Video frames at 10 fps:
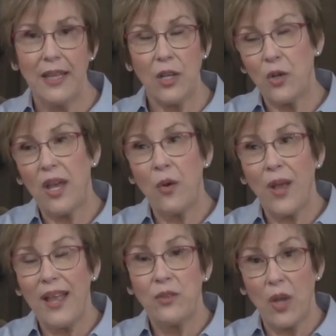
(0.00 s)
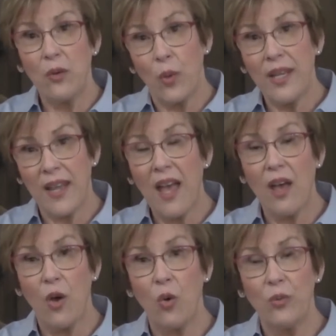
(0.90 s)
You know, and, and we
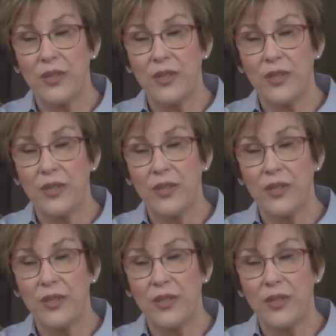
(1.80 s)
know